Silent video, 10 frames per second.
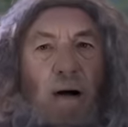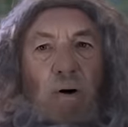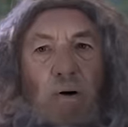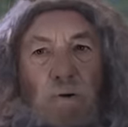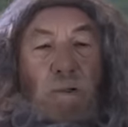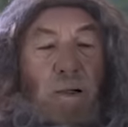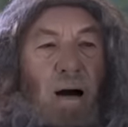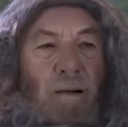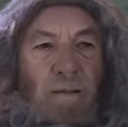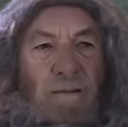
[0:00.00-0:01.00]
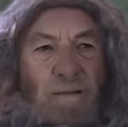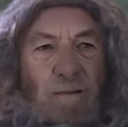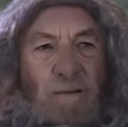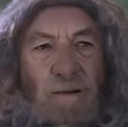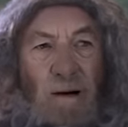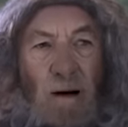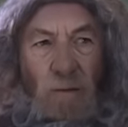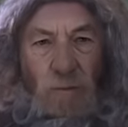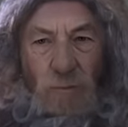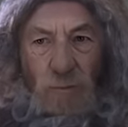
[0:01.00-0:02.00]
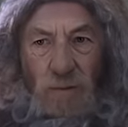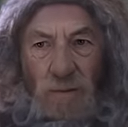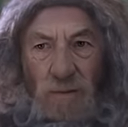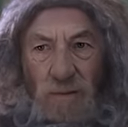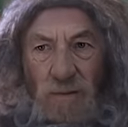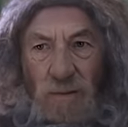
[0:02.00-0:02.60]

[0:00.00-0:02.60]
You started using it after me.